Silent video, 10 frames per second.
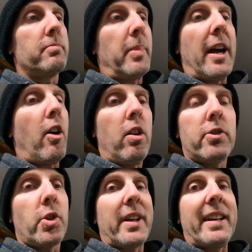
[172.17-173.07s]
by
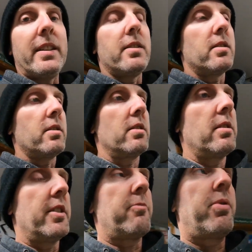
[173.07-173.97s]
altering it
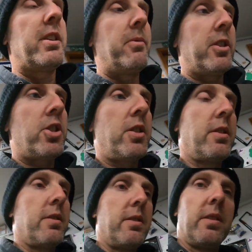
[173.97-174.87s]
is pretty much
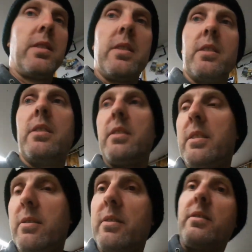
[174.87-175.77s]

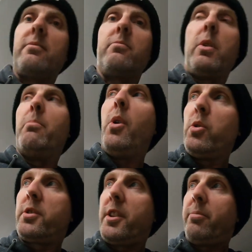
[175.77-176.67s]
what
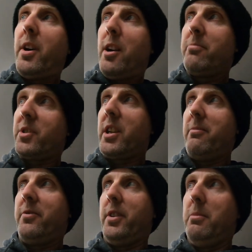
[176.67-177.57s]
most of the problems
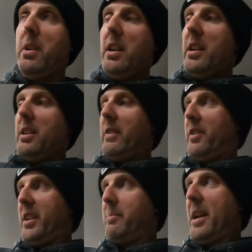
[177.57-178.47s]
come from. If I
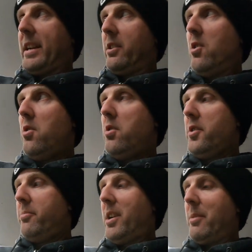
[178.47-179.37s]
think back on all
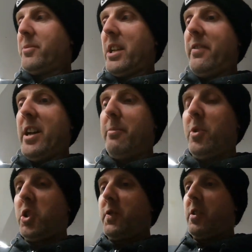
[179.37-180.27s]
the problems I've had,
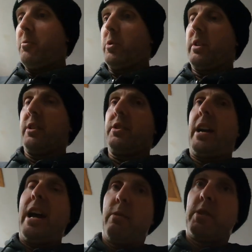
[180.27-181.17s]
most of them were because
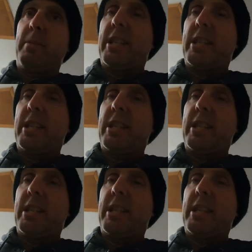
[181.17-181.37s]
I was